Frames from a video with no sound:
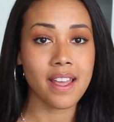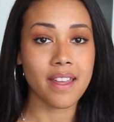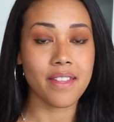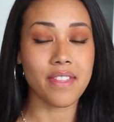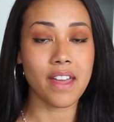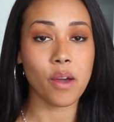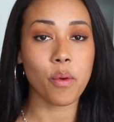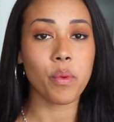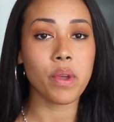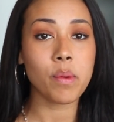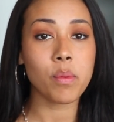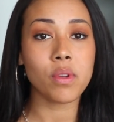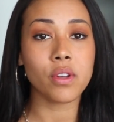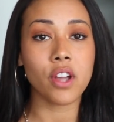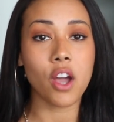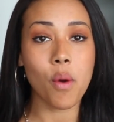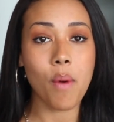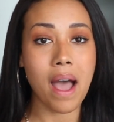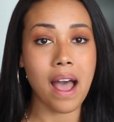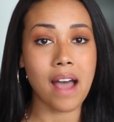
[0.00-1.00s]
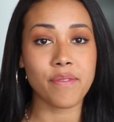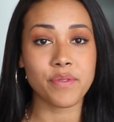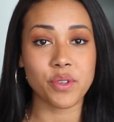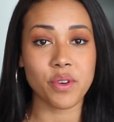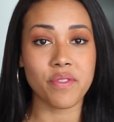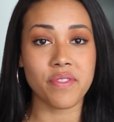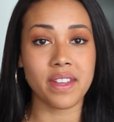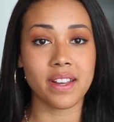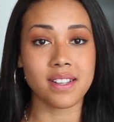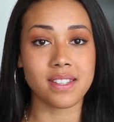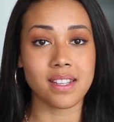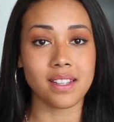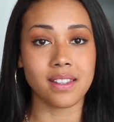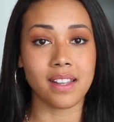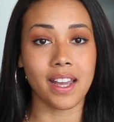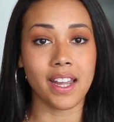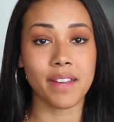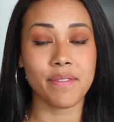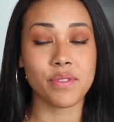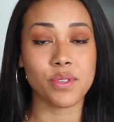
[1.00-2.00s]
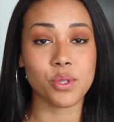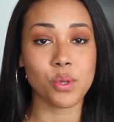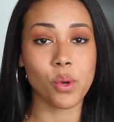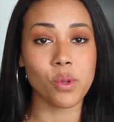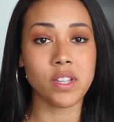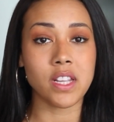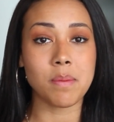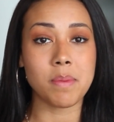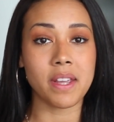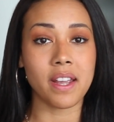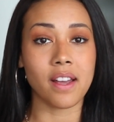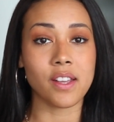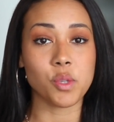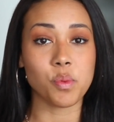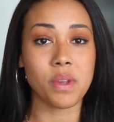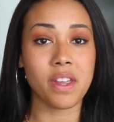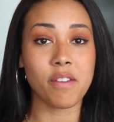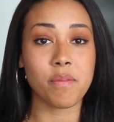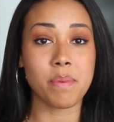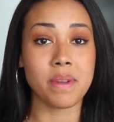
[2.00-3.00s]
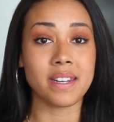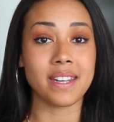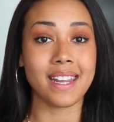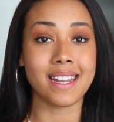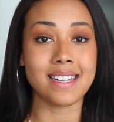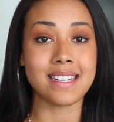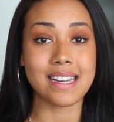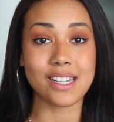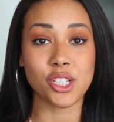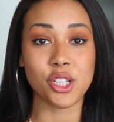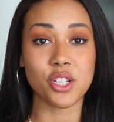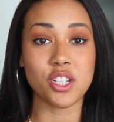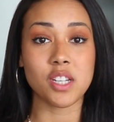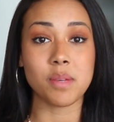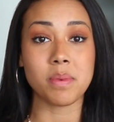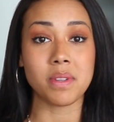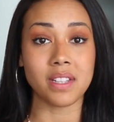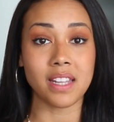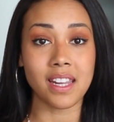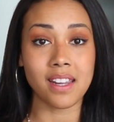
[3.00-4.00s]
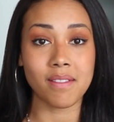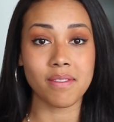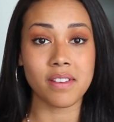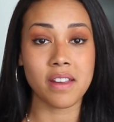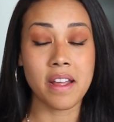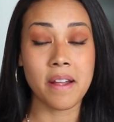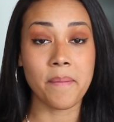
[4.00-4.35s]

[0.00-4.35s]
that we will go after things in life solely because we have been conditioned to believe